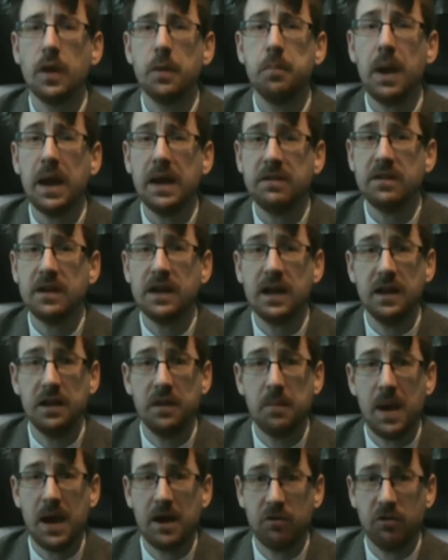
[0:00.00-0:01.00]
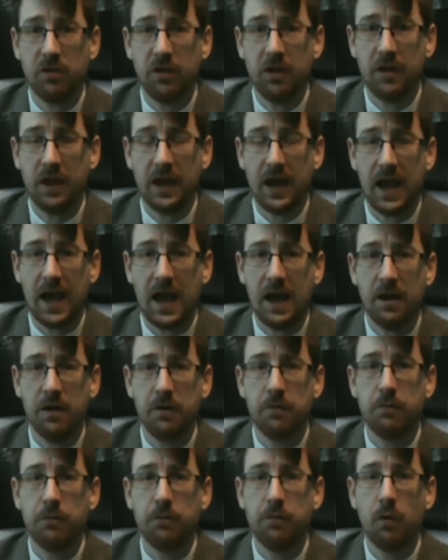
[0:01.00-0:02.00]
Basically, the match that they had
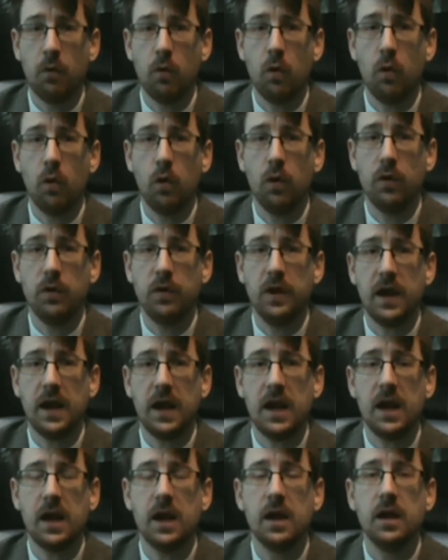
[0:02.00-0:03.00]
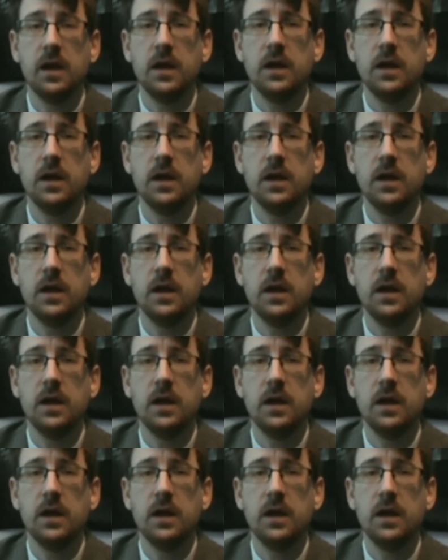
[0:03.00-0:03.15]
for the